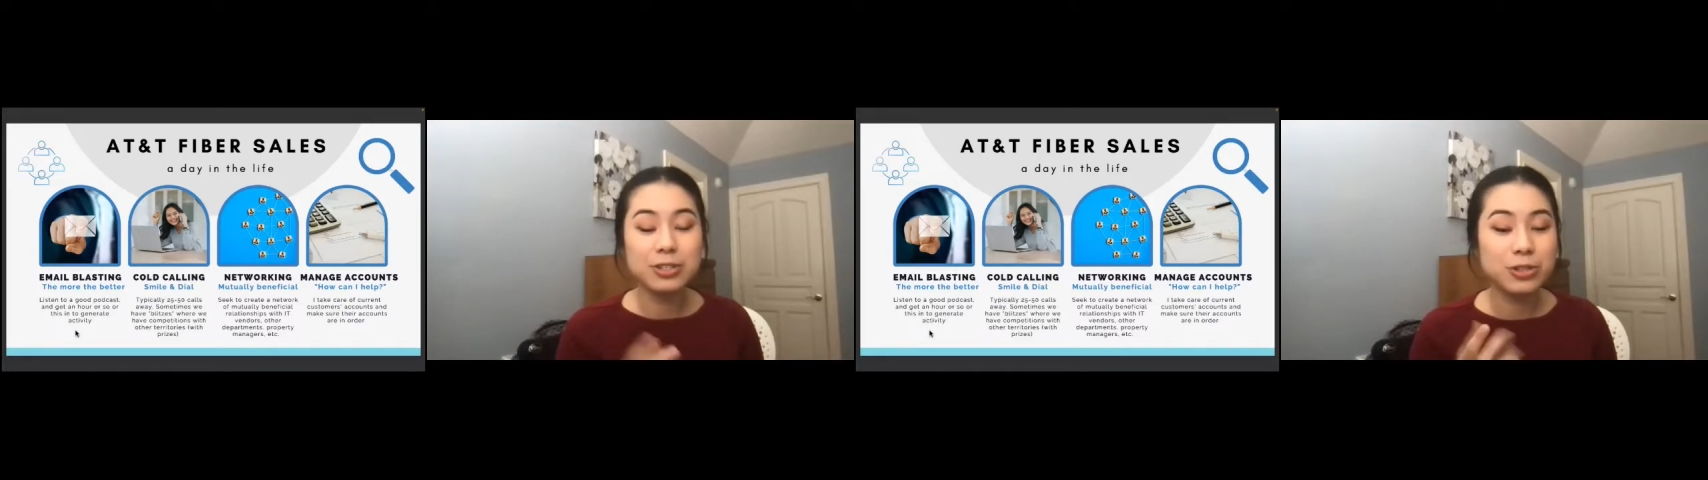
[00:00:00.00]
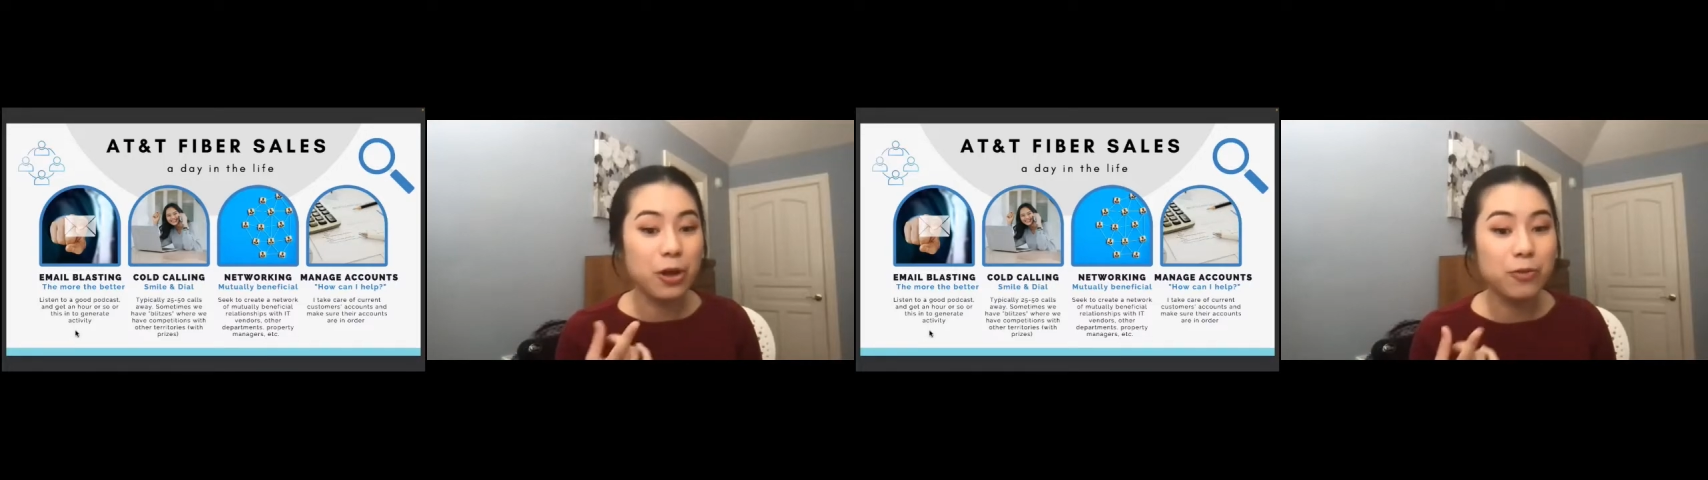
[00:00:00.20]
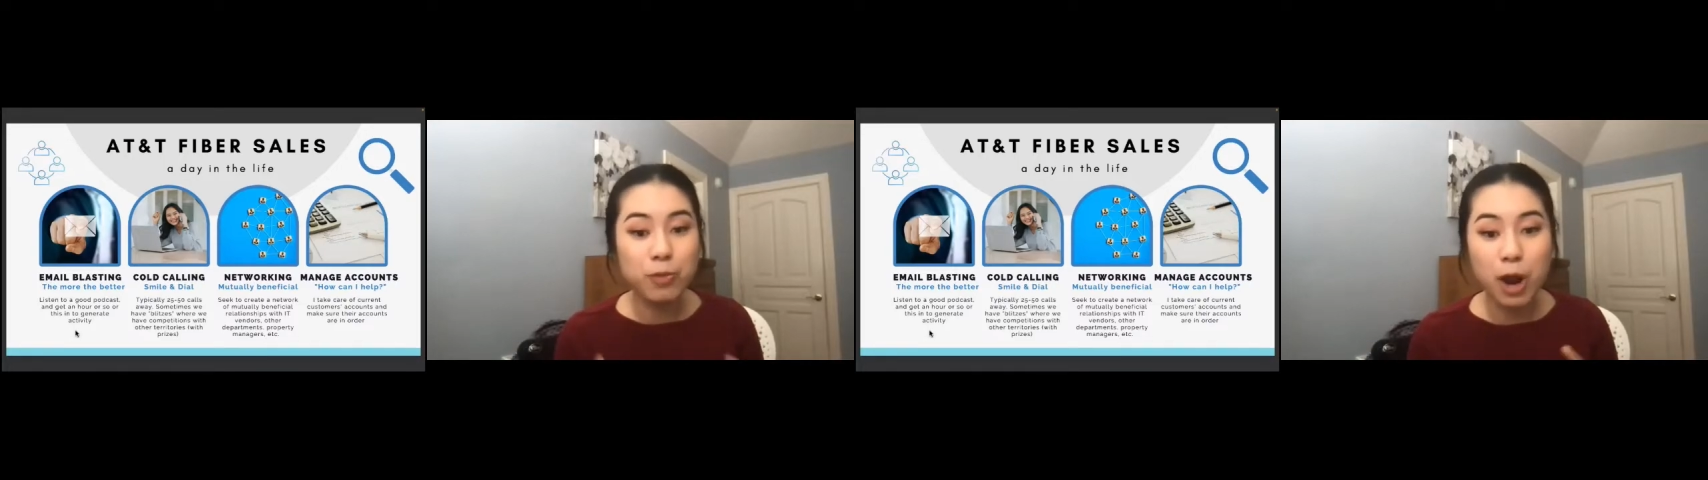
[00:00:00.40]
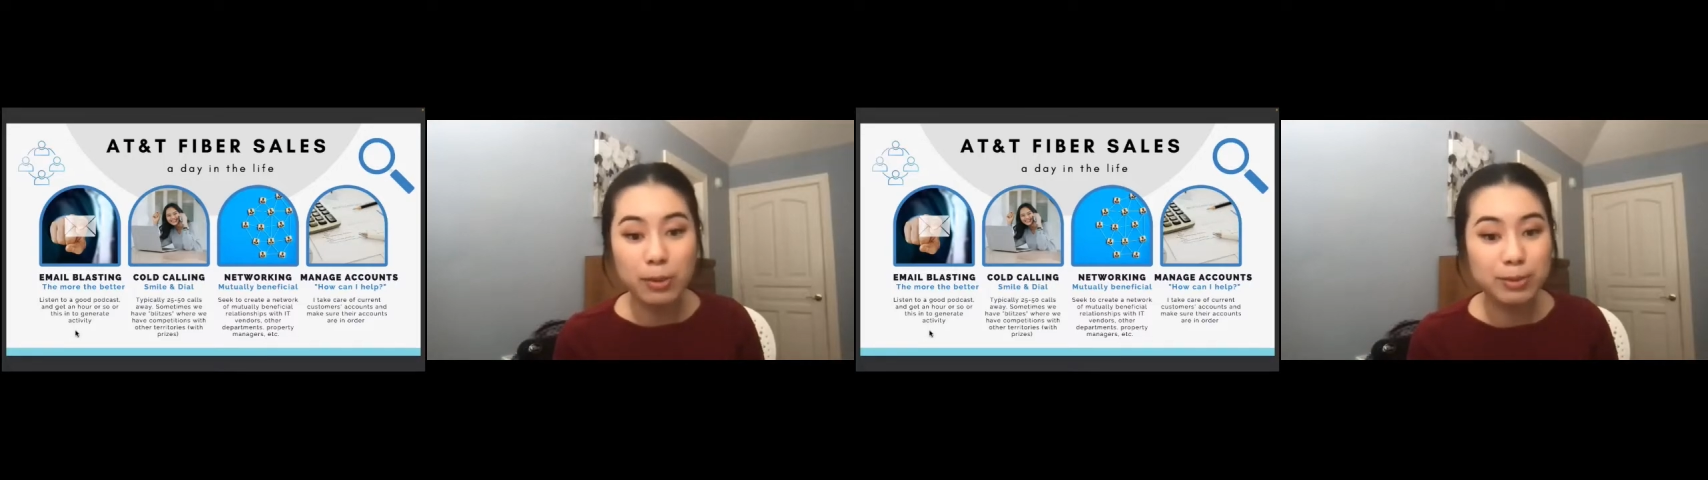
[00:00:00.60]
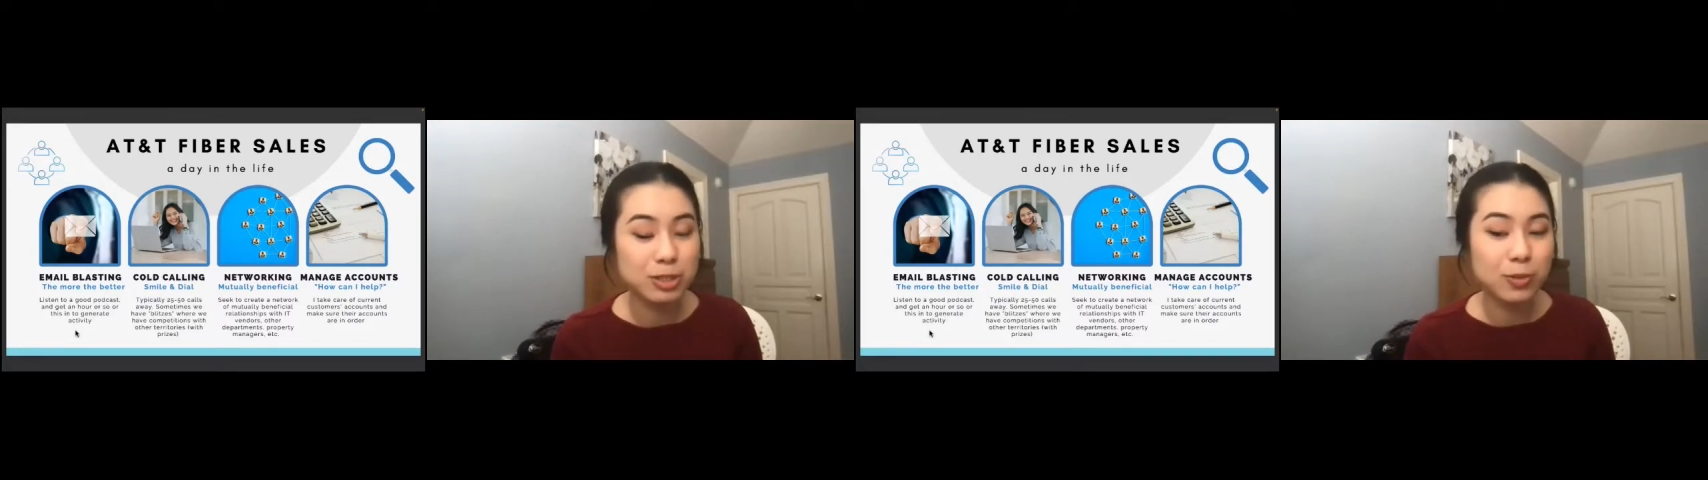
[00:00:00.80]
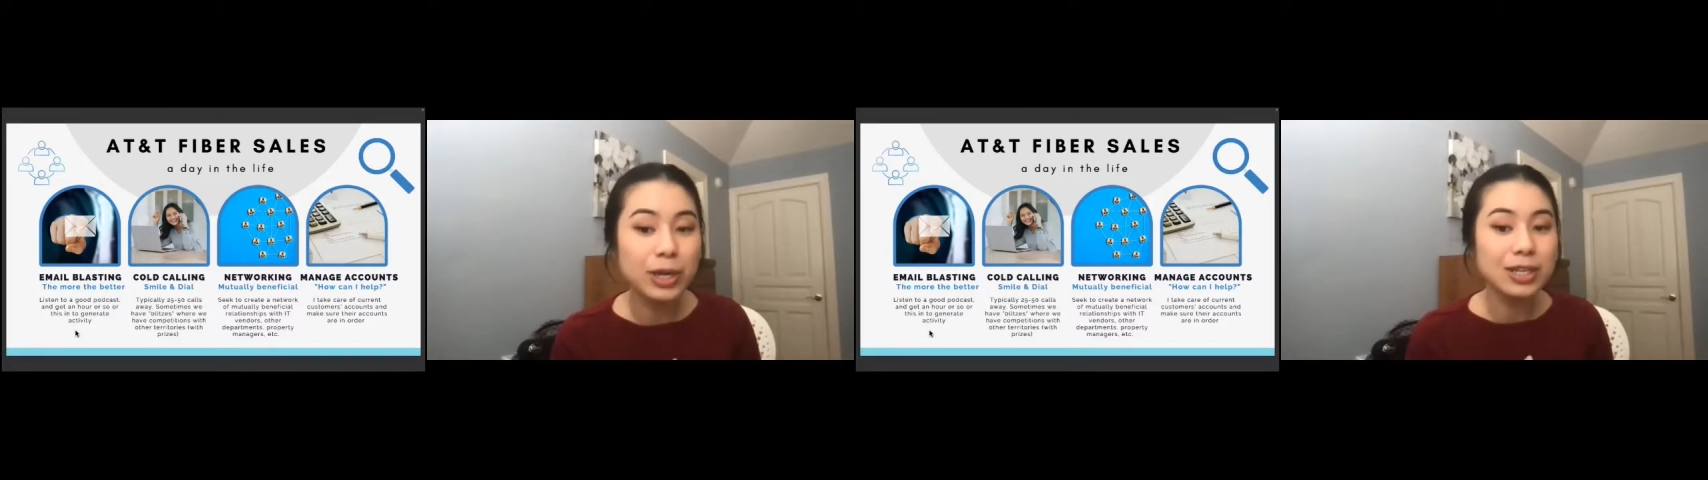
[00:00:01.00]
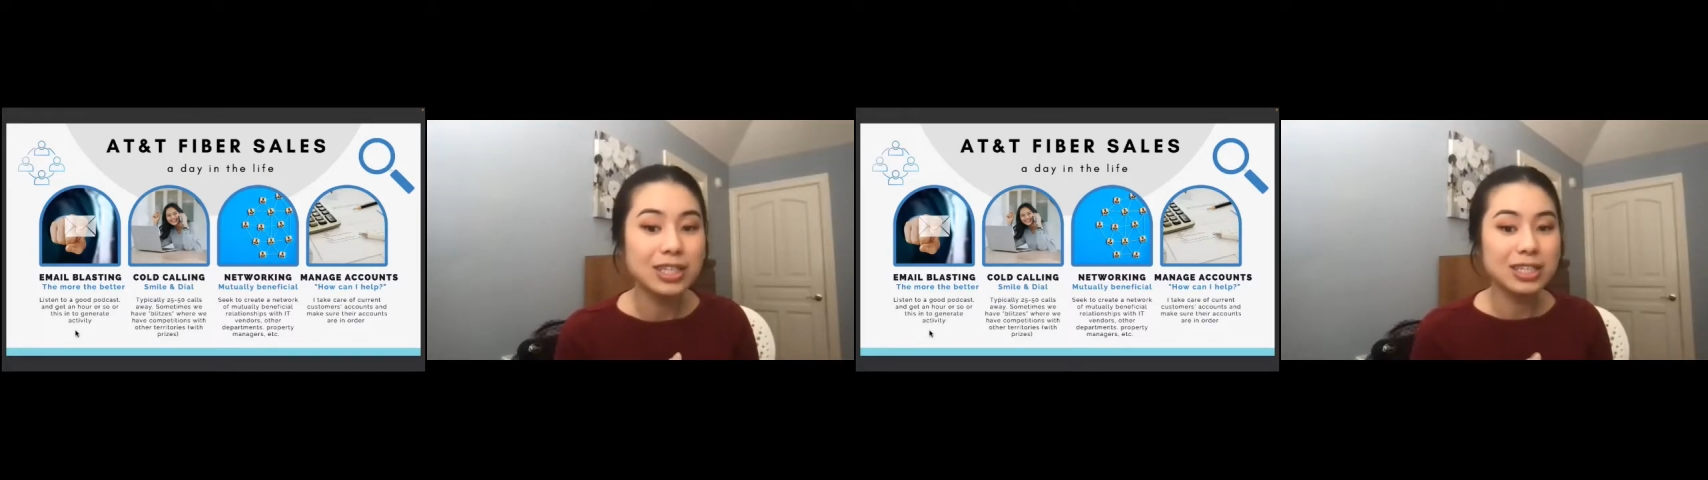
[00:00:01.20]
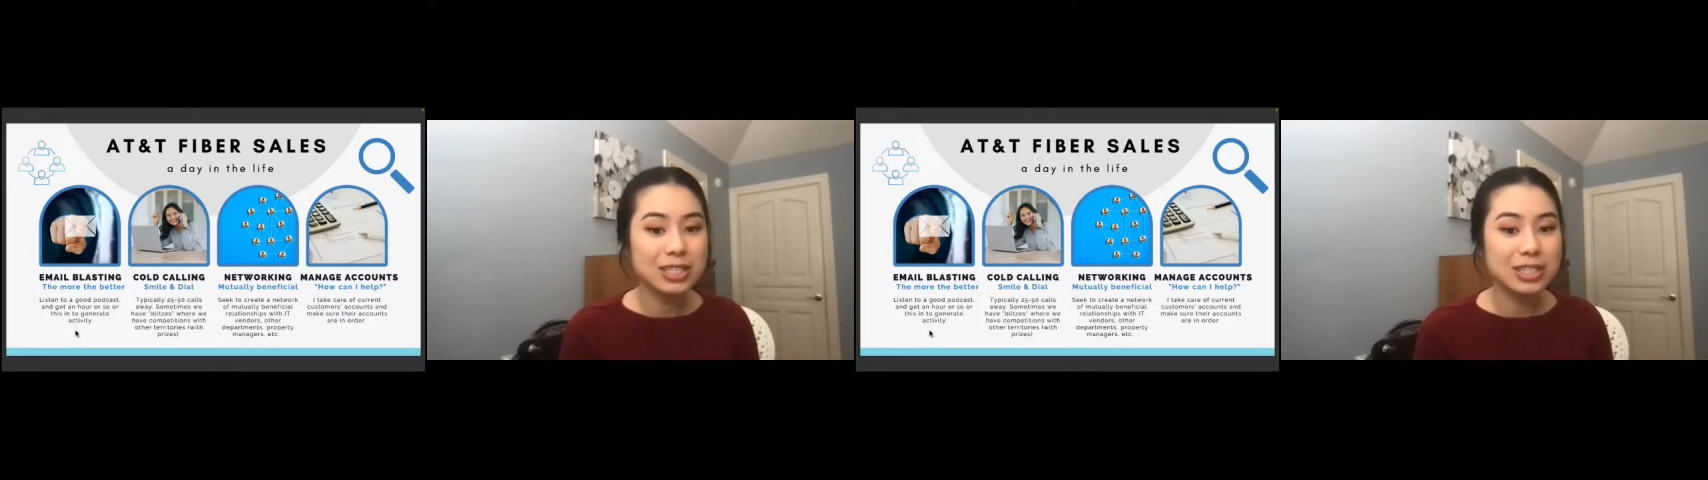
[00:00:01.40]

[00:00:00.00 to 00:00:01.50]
solve problems quickly.